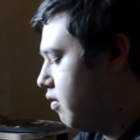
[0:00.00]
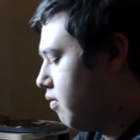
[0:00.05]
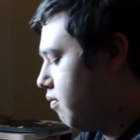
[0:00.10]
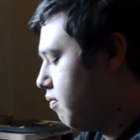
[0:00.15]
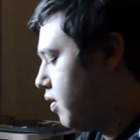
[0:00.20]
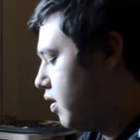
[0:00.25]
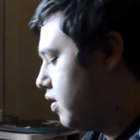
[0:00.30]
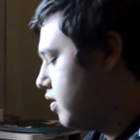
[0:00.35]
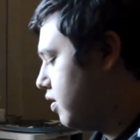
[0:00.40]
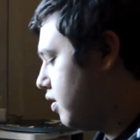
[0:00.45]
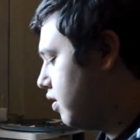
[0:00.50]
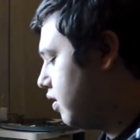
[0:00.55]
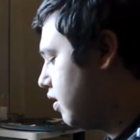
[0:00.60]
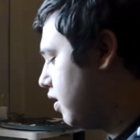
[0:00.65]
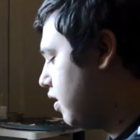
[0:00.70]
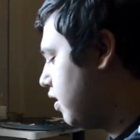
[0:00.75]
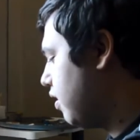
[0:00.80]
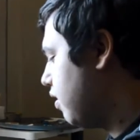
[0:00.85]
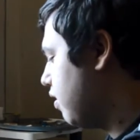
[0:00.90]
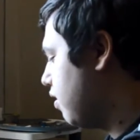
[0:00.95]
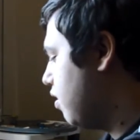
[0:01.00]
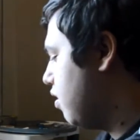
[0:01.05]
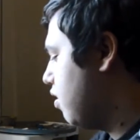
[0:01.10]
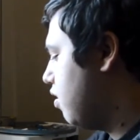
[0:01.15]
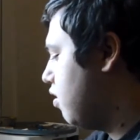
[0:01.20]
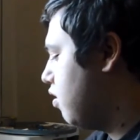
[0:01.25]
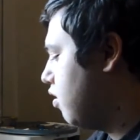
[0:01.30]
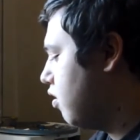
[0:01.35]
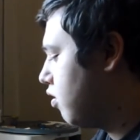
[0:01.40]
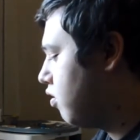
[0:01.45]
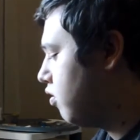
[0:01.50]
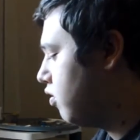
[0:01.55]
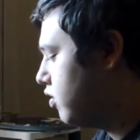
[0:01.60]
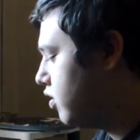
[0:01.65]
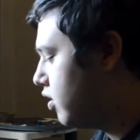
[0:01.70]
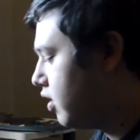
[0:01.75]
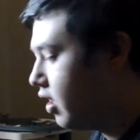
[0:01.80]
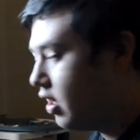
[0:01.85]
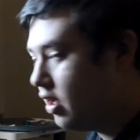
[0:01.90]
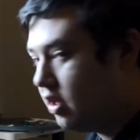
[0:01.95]
Place it in there. Of course,
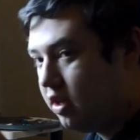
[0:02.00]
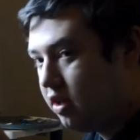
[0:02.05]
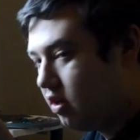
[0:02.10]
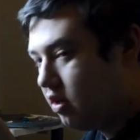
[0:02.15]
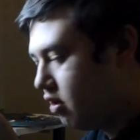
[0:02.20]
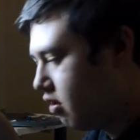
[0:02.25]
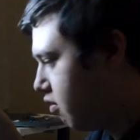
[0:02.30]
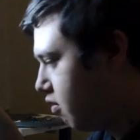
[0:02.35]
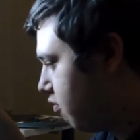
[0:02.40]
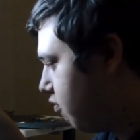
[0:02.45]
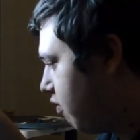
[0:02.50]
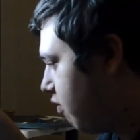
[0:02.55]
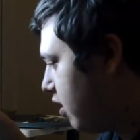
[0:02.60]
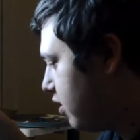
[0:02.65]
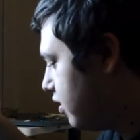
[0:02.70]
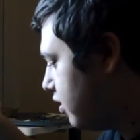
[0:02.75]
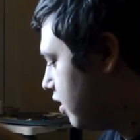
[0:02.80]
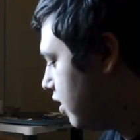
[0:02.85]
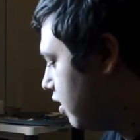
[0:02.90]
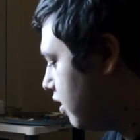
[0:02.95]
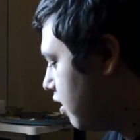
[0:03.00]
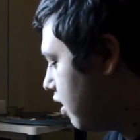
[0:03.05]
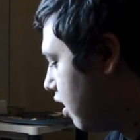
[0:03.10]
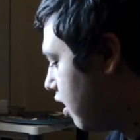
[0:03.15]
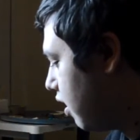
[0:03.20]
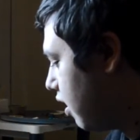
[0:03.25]
you get your resin